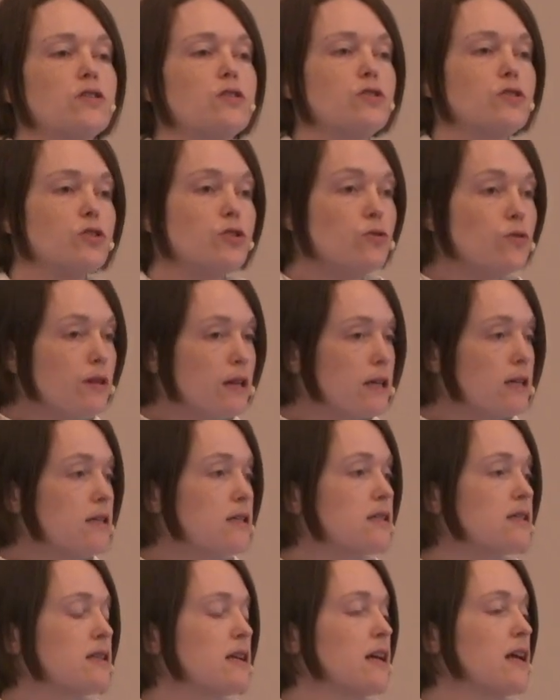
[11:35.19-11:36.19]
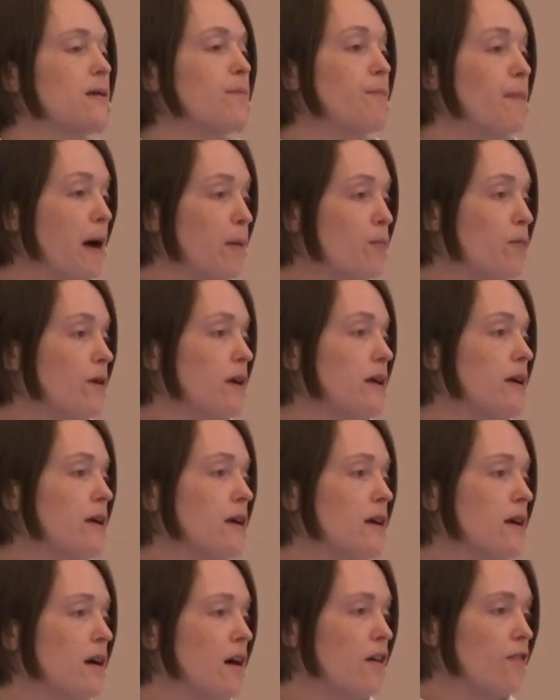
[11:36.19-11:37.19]
do this in memory
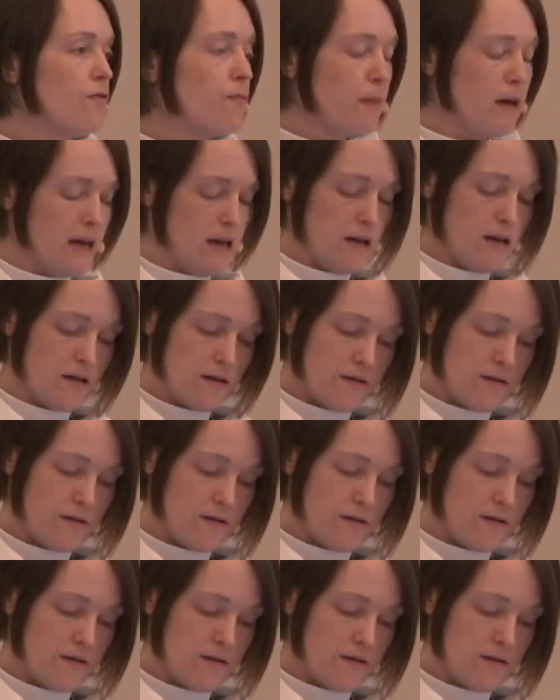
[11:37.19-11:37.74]
of me.